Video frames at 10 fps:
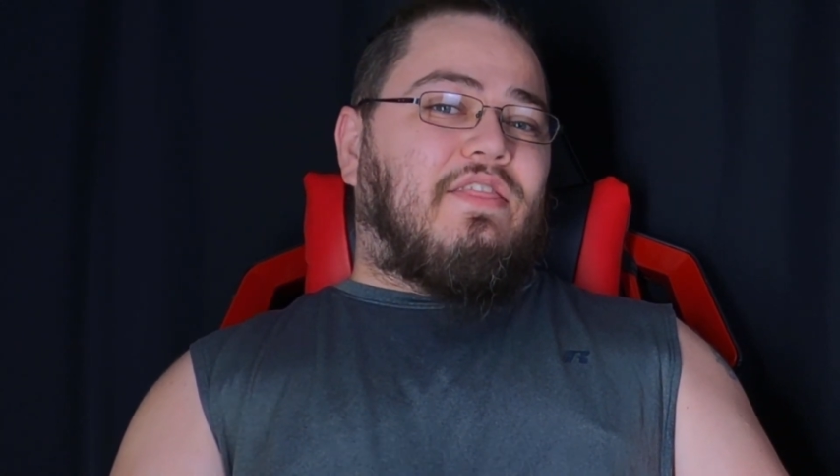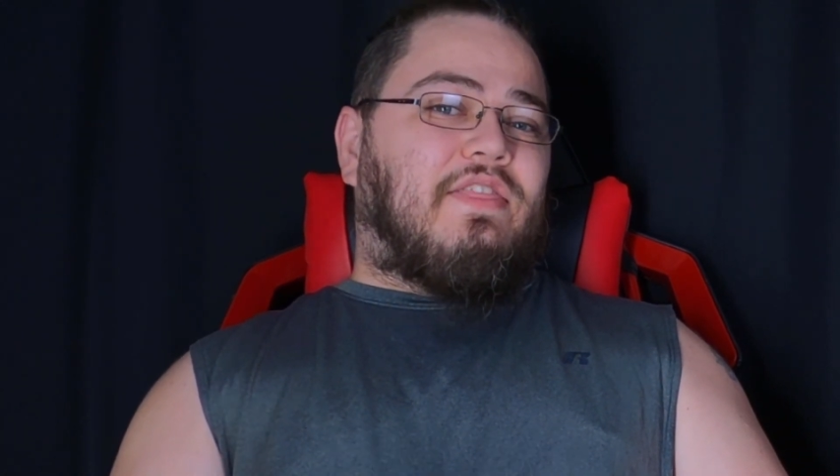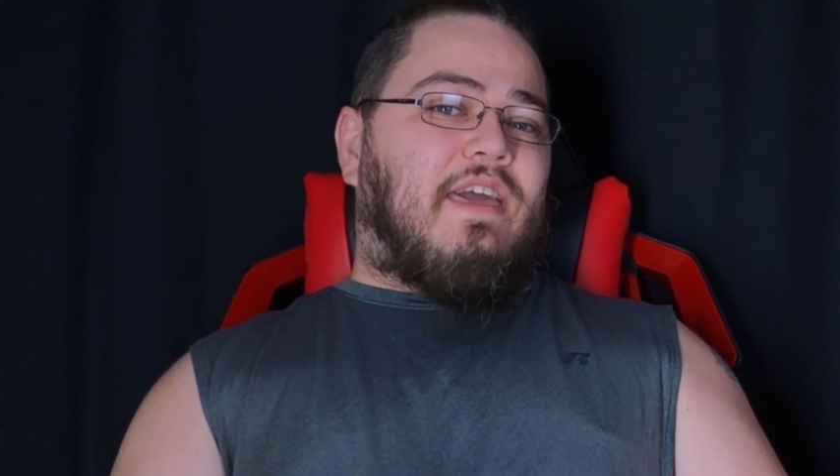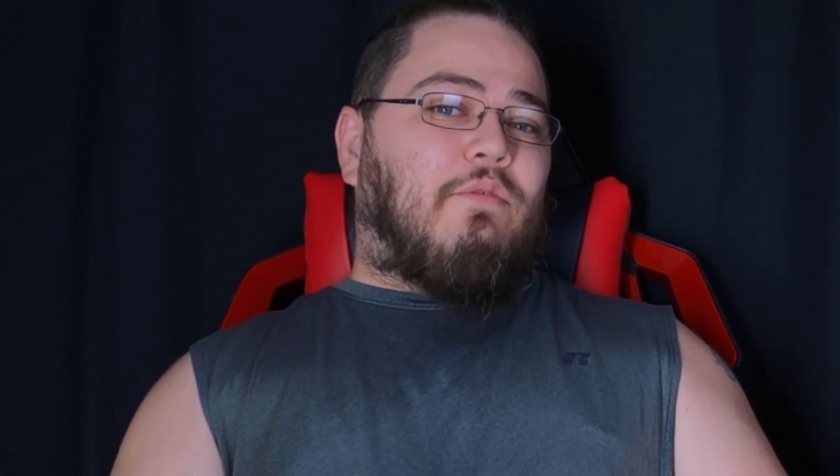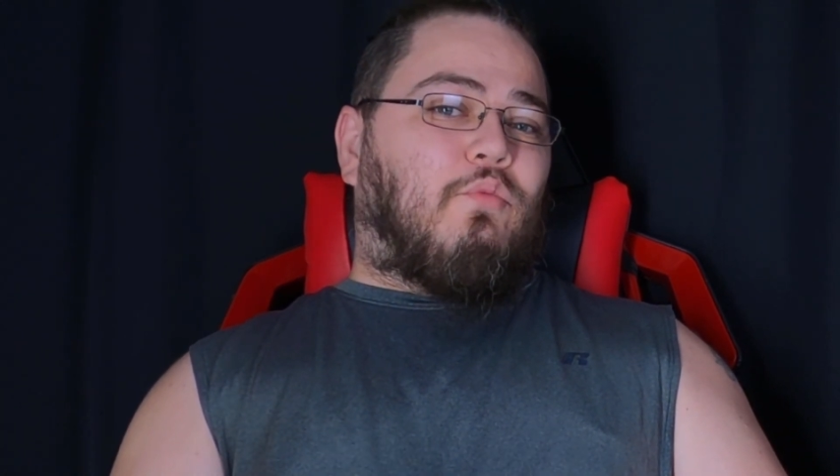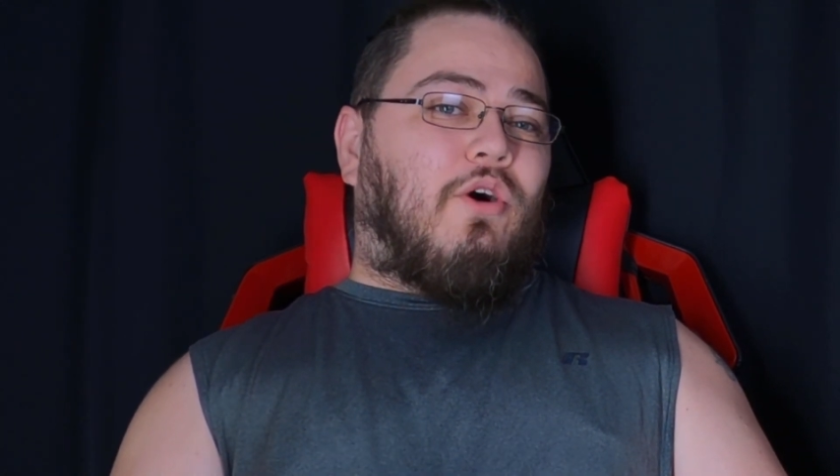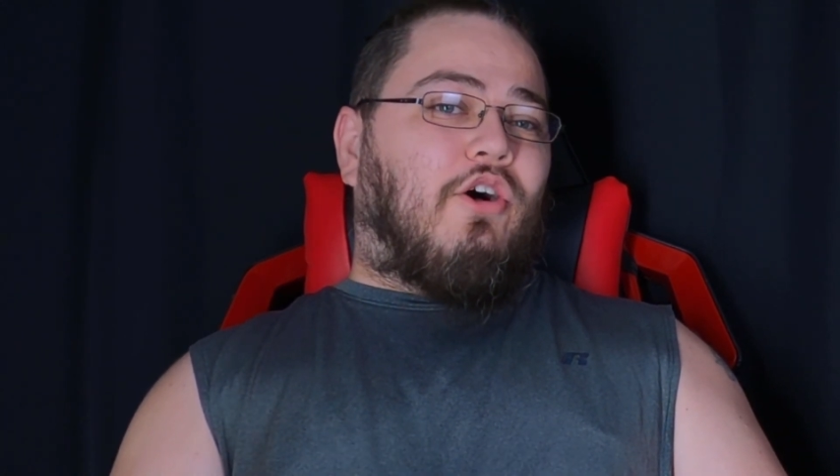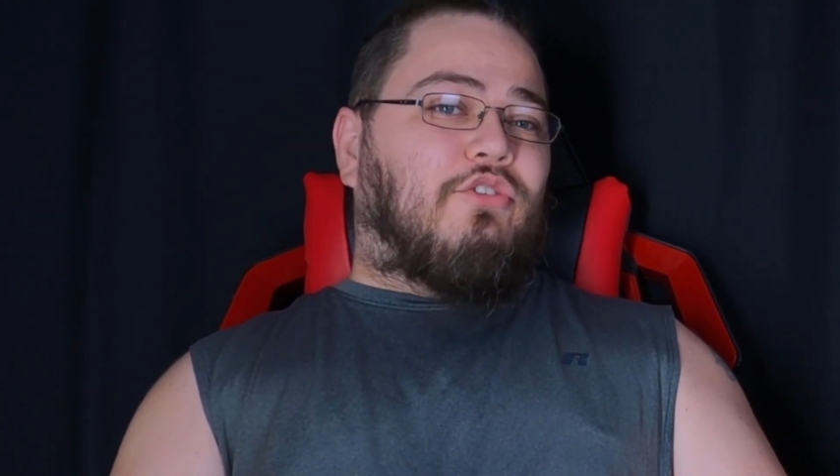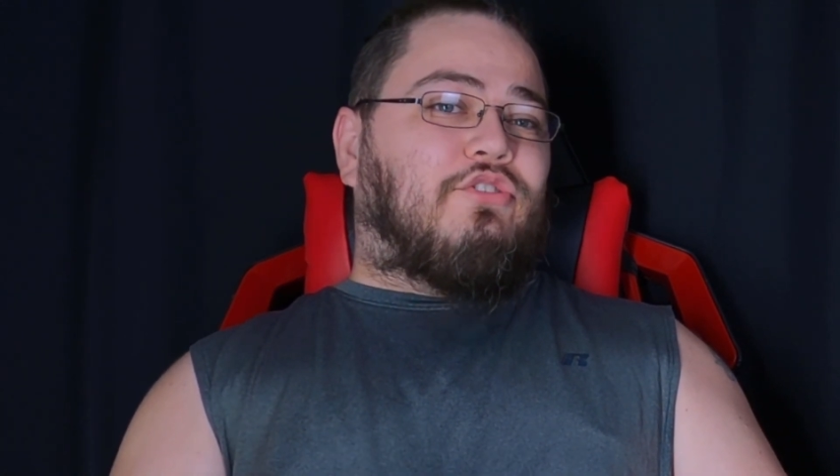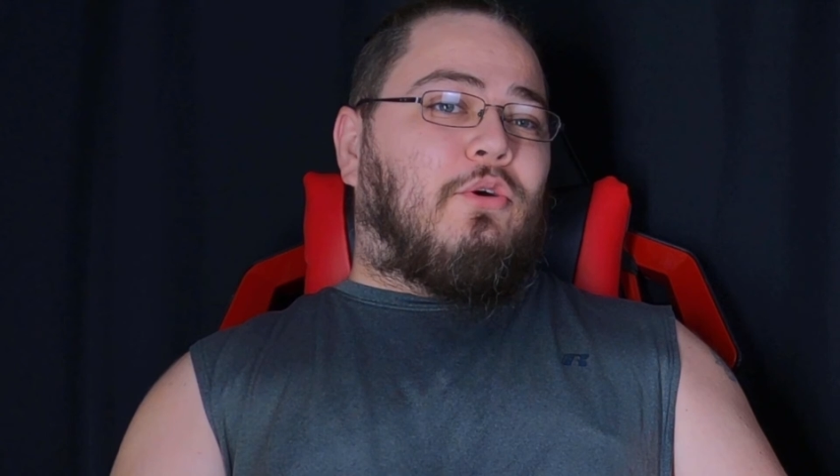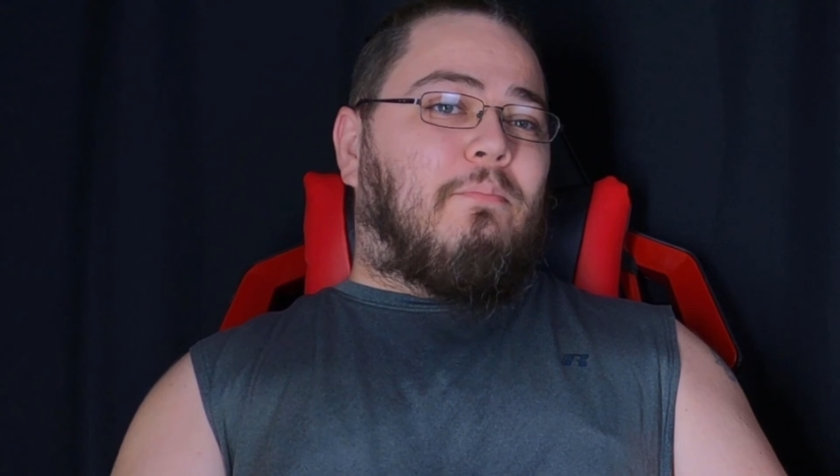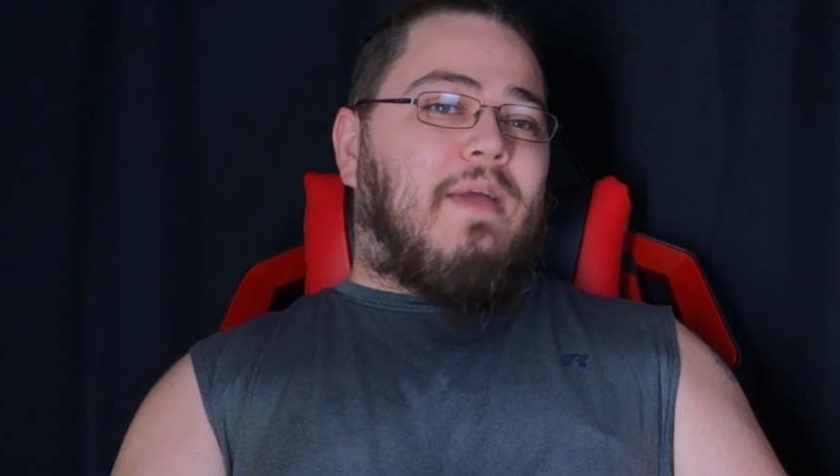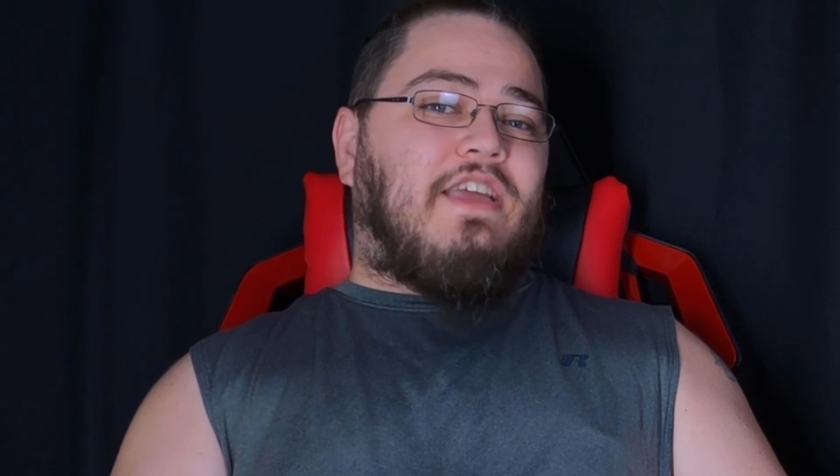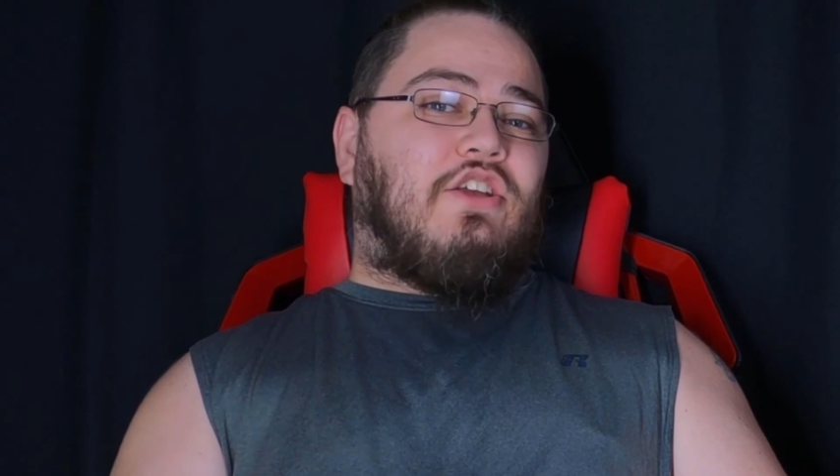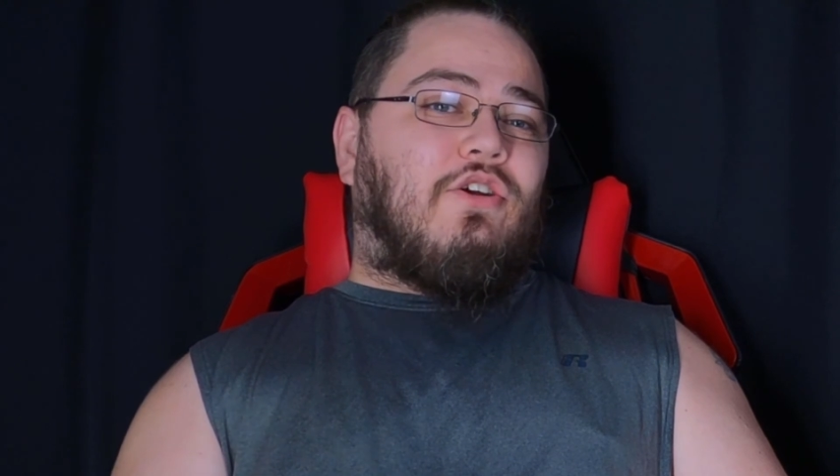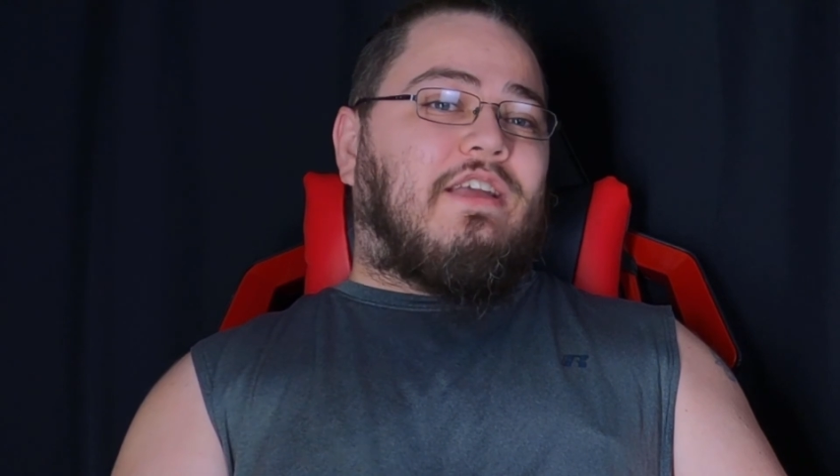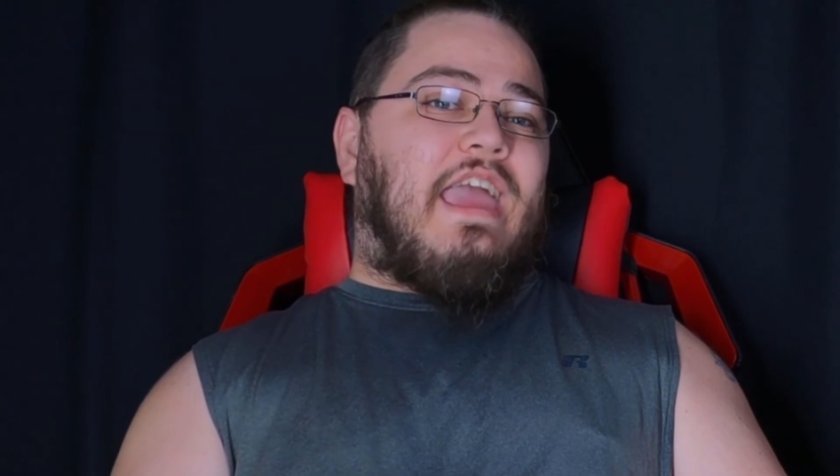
that will also make your